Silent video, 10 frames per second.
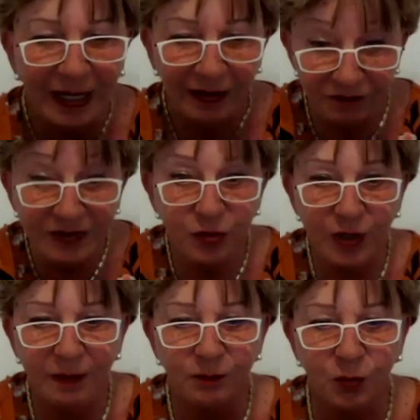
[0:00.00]
with your
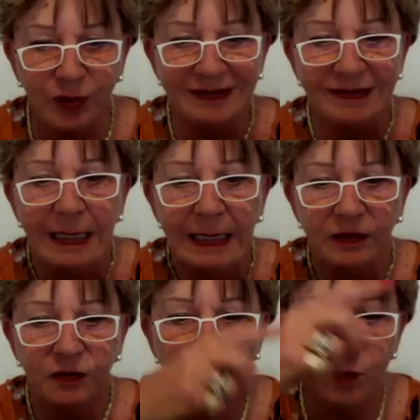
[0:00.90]
employees,
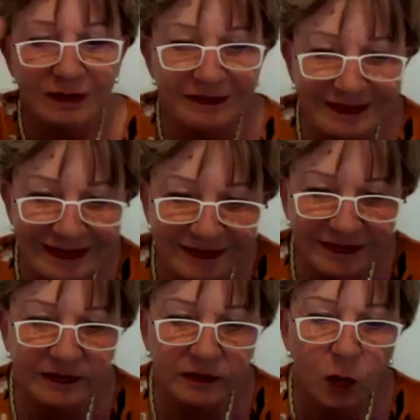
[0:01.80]
so
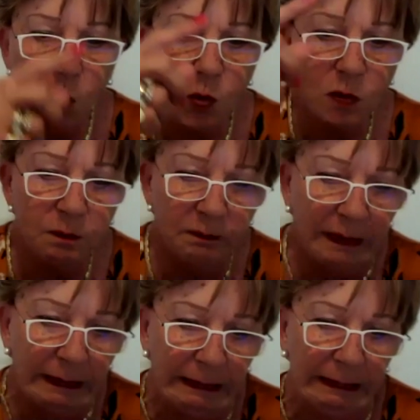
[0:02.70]
this whole,
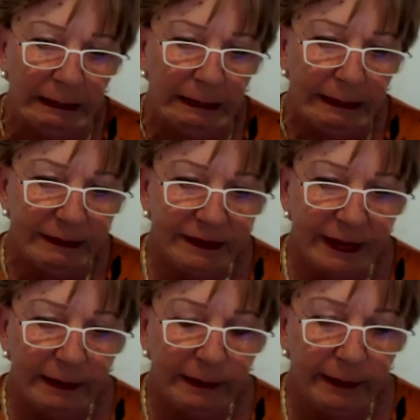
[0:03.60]
let's
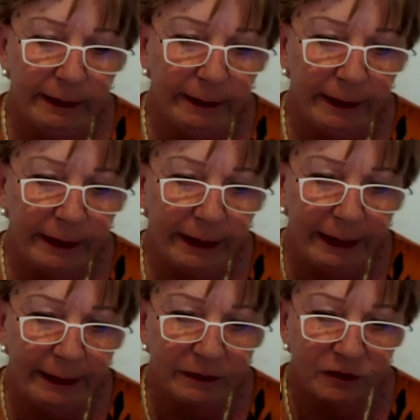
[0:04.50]
say,
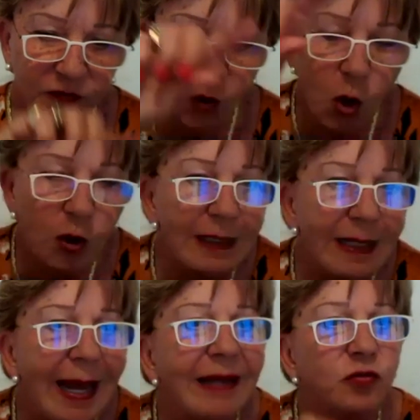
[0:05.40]
again, circle
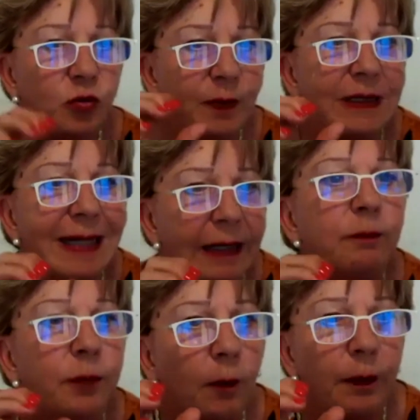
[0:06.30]
has to be done
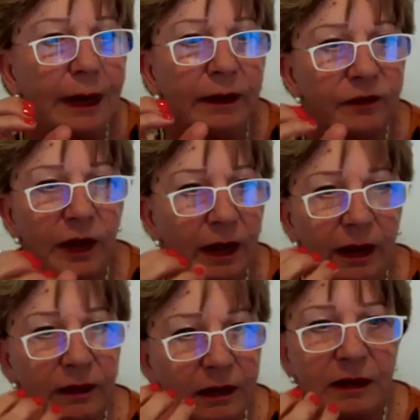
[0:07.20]
properly
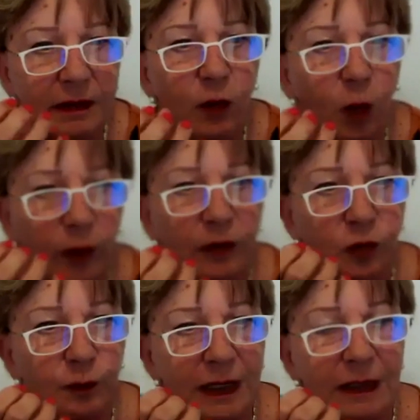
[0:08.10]
in order to
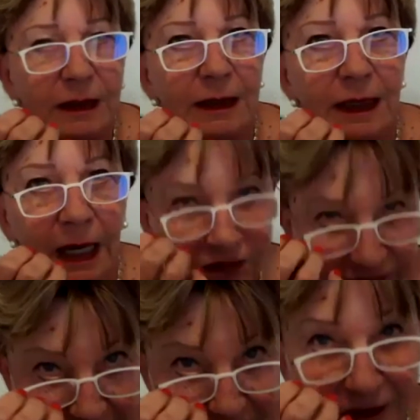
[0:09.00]
be
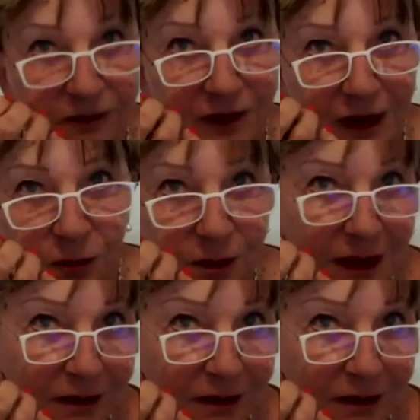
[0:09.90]
effective and to be